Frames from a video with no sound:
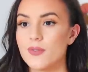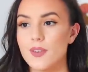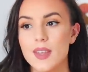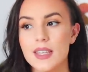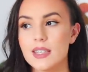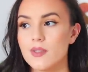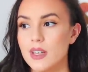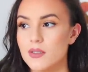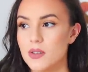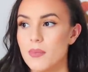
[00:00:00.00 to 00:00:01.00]
fitness
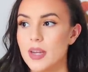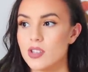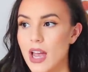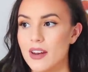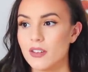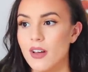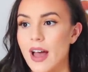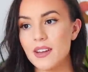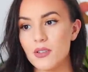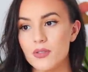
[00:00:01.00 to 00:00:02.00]
videos on my channel.
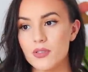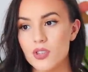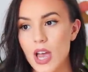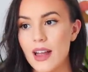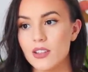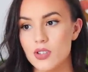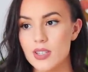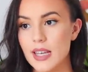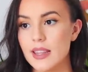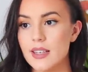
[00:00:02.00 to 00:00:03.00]
I know
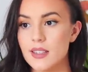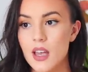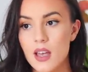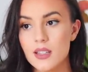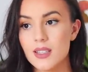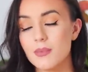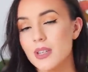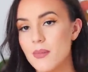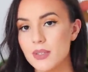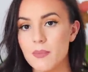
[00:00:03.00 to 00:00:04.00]
challenges like this this
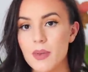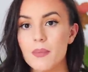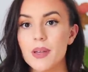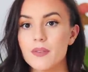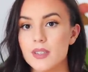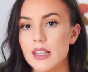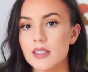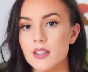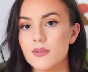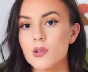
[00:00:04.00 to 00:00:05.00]
sometimes can be a bit of a sensitive